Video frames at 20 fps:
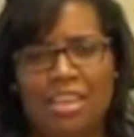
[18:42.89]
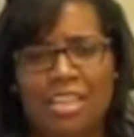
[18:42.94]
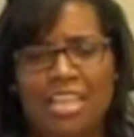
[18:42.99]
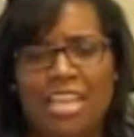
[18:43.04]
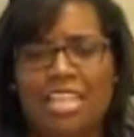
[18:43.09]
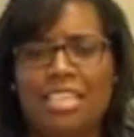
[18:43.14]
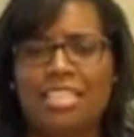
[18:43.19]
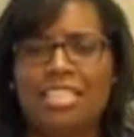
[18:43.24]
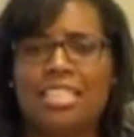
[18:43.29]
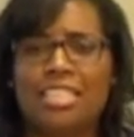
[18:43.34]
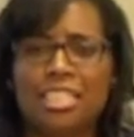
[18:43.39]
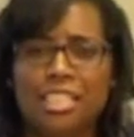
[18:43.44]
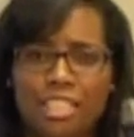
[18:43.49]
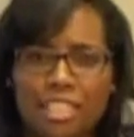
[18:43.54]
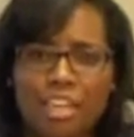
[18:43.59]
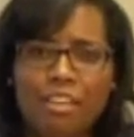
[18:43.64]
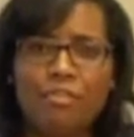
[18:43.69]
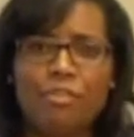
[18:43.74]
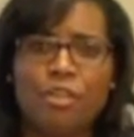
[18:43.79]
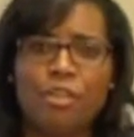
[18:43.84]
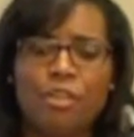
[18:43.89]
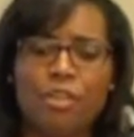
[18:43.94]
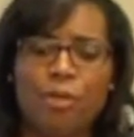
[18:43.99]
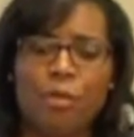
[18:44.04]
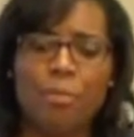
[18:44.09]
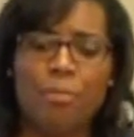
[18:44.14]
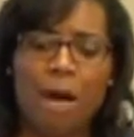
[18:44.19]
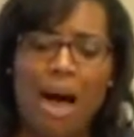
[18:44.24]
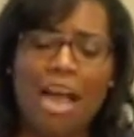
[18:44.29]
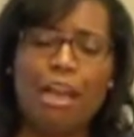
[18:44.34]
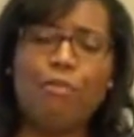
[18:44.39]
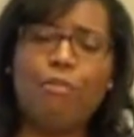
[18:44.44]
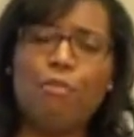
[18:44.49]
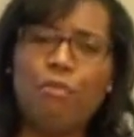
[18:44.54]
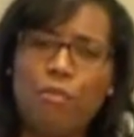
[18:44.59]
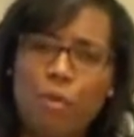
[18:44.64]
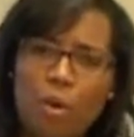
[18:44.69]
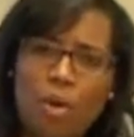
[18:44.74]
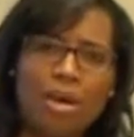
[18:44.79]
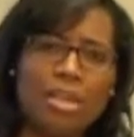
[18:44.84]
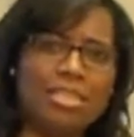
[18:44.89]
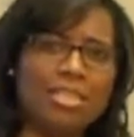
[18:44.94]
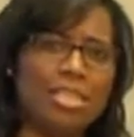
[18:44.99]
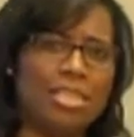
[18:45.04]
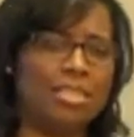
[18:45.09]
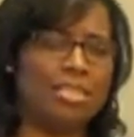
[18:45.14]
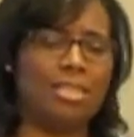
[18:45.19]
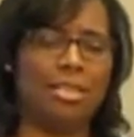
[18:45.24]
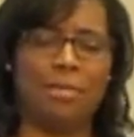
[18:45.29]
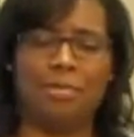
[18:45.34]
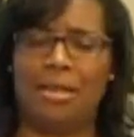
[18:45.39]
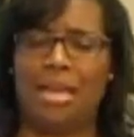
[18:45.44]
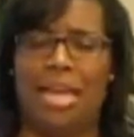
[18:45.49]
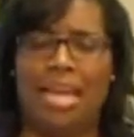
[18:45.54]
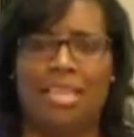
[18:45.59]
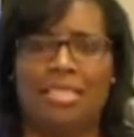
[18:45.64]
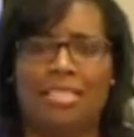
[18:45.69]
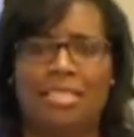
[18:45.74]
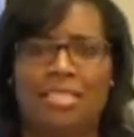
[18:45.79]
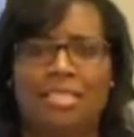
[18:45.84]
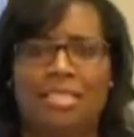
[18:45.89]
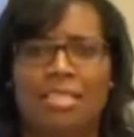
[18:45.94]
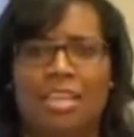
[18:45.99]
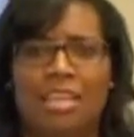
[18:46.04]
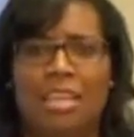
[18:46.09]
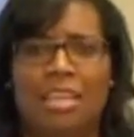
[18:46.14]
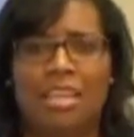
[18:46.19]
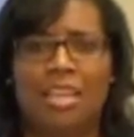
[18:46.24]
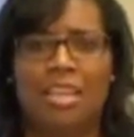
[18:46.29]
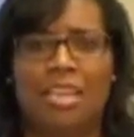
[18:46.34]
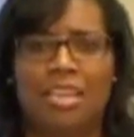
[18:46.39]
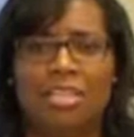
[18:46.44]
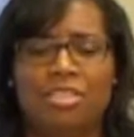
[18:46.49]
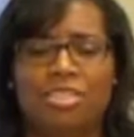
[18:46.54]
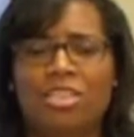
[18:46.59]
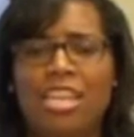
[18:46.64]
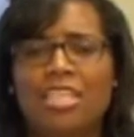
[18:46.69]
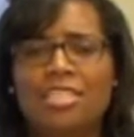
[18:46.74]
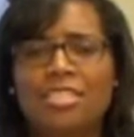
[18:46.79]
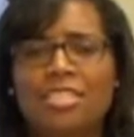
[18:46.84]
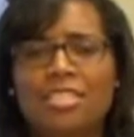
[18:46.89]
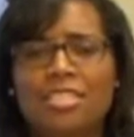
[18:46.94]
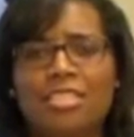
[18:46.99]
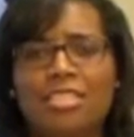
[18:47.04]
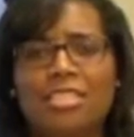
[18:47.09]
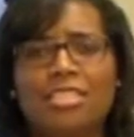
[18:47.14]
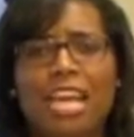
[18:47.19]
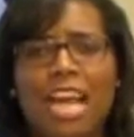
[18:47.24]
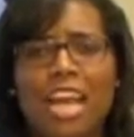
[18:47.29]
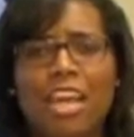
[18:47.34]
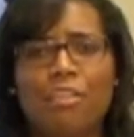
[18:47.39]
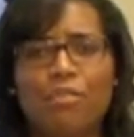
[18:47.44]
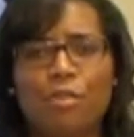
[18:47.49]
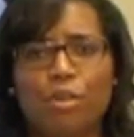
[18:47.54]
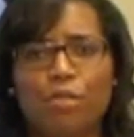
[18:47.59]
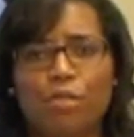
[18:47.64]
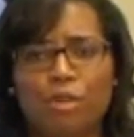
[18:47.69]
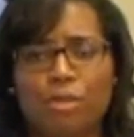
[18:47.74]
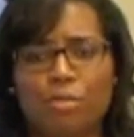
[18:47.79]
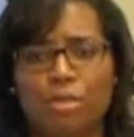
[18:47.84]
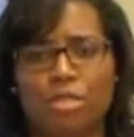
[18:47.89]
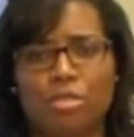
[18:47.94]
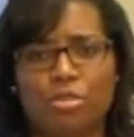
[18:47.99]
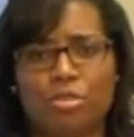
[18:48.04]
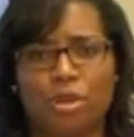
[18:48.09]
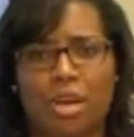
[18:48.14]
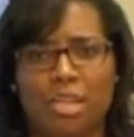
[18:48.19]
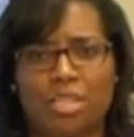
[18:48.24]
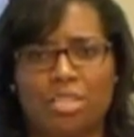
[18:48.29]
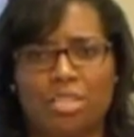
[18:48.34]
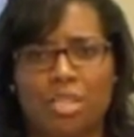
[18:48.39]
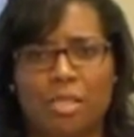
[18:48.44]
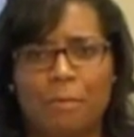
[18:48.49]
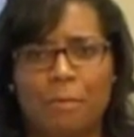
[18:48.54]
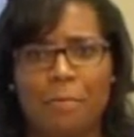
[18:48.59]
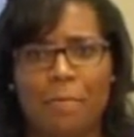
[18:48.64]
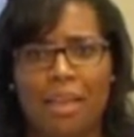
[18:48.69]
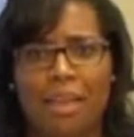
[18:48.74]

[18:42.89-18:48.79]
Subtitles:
He had to deliver you by force in some cases, just to save you from destruction.